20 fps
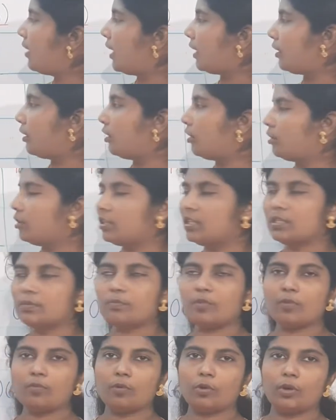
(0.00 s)
factor. This
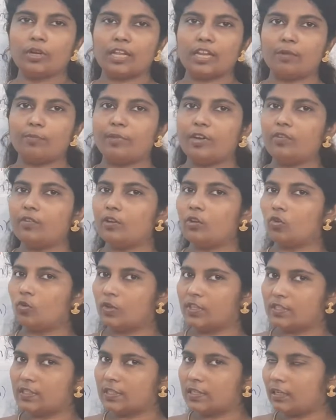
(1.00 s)
pivot element will go
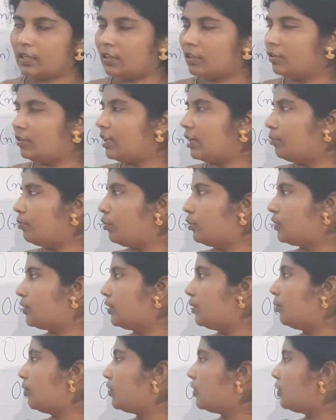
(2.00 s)
and sit in that
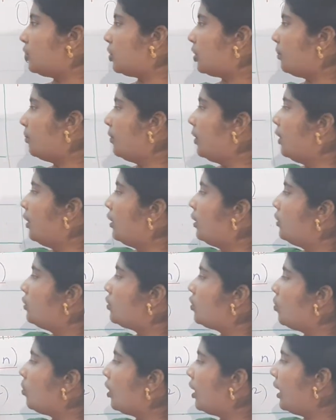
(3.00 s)
position.
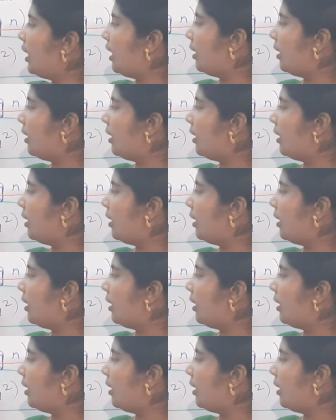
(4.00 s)
So what